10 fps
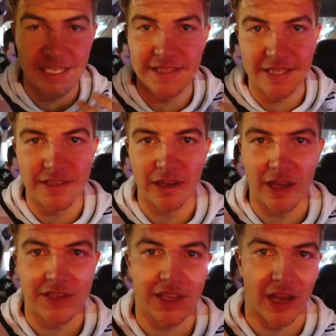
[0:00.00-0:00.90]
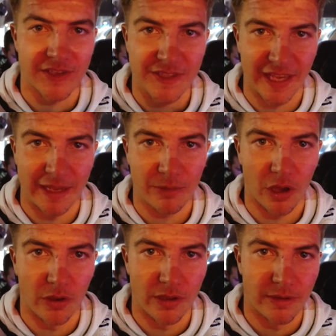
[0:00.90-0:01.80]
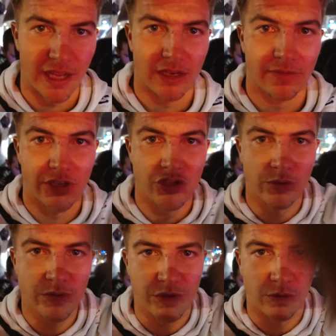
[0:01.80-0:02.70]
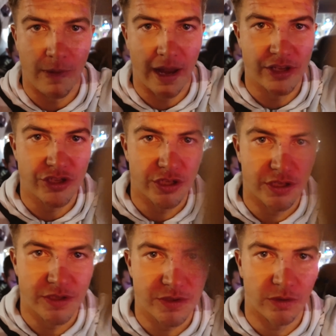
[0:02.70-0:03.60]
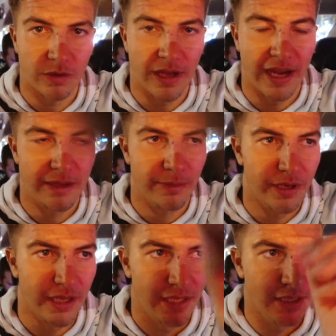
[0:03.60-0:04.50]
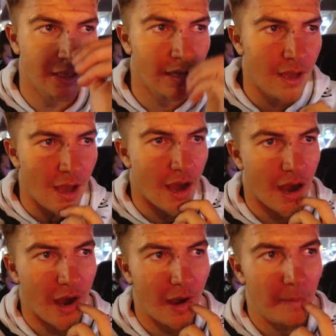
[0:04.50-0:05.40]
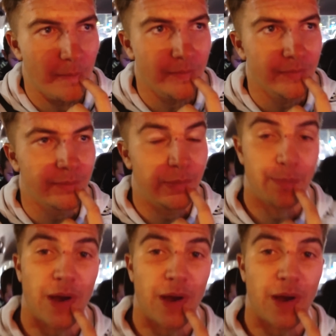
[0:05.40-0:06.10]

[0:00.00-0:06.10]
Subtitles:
easy to like start scapegoating individuals or managers or anybody. But